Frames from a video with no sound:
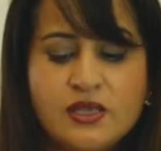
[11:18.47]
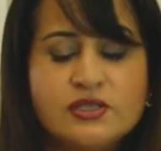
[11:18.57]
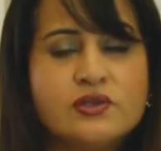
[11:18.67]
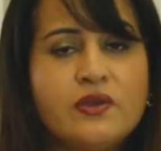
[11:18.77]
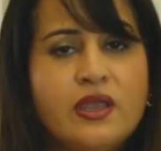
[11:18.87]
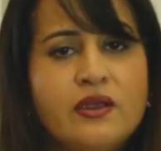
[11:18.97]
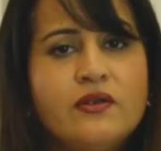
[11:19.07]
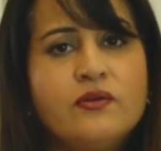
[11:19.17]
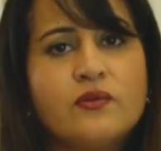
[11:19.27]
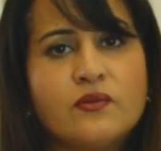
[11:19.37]
So
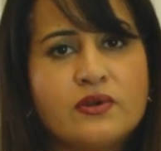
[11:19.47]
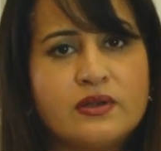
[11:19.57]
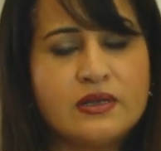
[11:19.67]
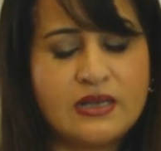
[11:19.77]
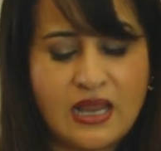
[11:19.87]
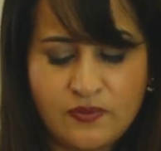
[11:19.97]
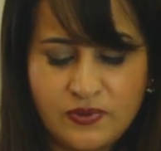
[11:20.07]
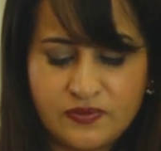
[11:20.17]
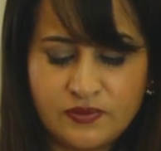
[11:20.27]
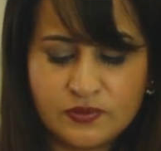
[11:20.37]
here, now
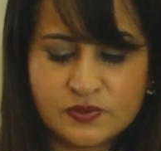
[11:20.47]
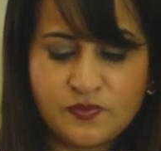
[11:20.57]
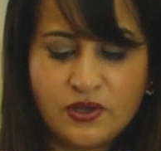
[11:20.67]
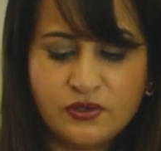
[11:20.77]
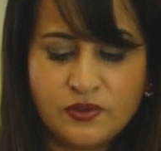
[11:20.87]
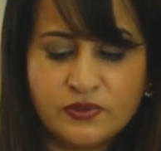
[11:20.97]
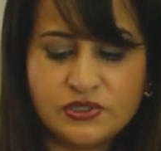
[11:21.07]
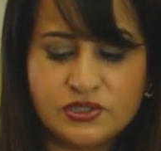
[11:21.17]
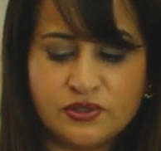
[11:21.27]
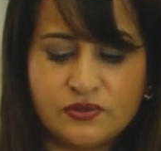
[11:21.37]
what the responder
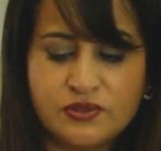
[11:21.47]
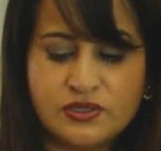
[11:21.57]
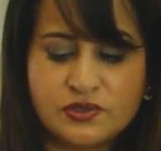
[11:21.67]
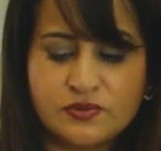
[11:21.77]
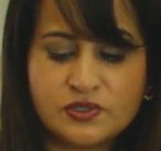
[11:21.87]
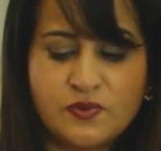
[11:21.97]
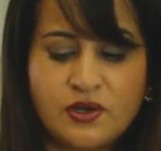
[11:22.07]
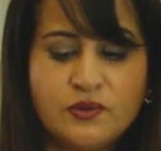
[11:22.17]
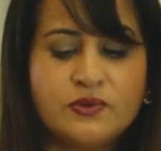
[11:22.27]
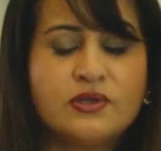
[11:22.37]
would do is the
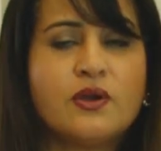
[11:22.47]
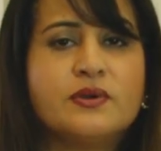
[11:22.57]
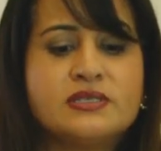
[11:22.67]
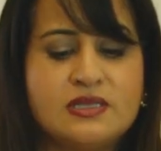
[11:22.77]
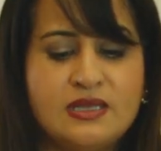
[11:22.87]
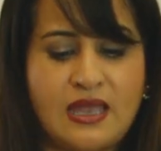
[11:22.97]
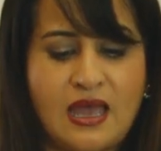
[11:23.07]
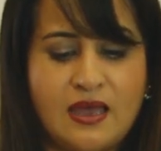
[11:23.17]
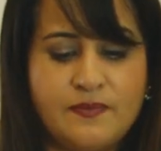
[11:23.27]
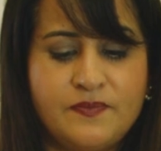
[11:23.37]
responder would go into the
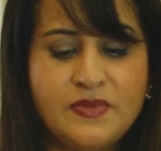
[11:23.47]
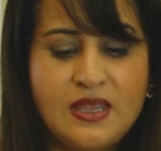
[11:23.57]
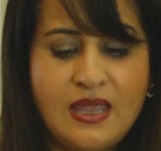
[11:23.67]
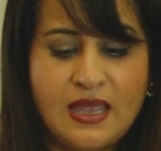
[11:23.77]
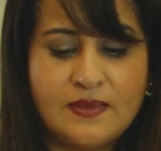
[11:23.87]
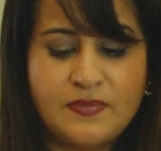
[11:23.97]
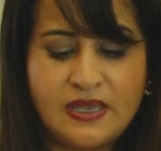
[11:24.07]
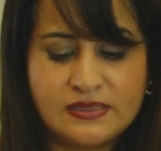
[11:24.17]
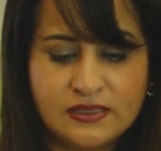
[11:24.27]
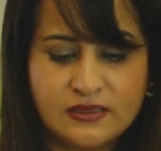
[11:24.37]
app and
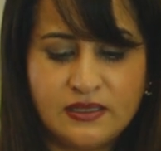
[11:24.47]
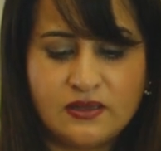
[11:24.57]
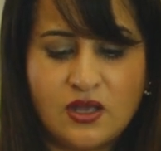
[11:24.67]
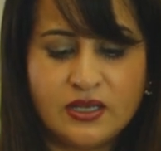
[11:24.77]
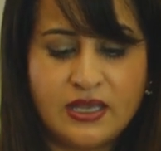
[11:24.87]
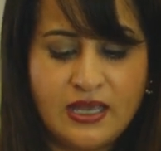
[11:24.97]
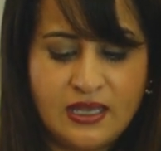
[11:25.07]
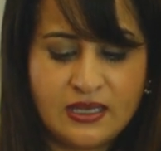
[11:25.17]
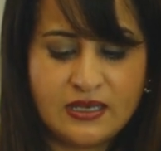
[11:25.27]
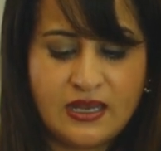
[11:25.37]
basically log
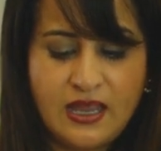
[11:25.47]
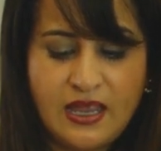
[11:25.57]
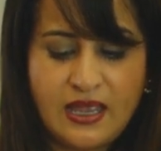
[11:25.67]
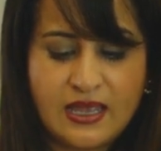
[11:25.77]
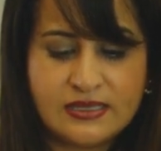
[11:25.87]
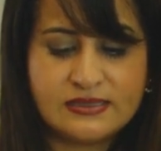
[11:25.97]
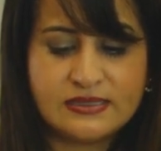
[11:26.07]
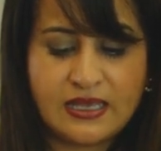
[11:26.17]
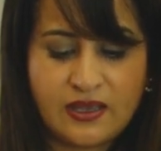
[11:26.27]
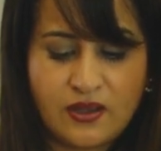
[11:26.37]
in and
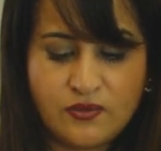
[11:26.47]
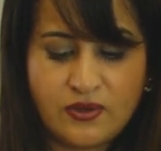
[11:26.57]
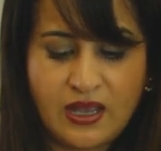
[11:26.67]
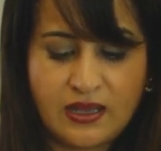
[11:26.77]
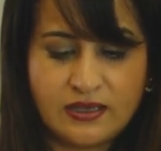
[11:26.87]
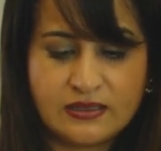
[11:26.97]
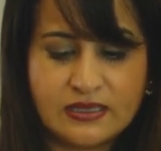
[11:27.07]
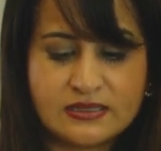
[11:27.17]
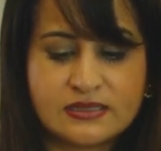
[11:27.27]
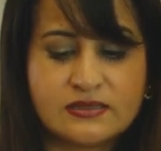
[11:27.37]
say, okay,
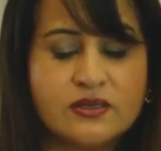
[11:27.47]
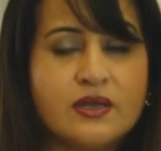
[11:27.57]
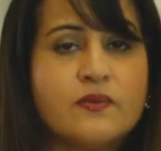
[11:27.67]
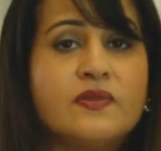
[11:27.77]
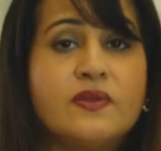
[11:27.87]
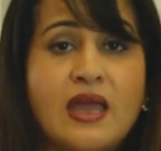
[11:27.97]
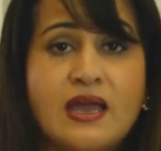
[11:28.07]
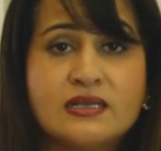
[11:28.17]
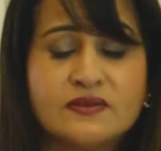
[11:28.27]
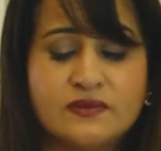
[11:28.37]
let's look at what the
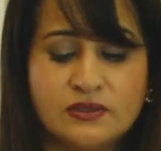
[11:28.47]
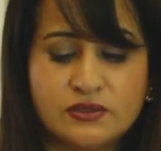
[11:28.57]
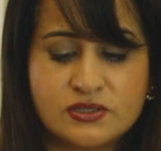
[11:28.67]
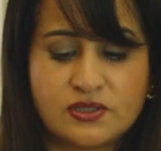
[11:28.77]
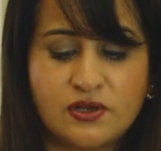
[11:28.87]
active alerts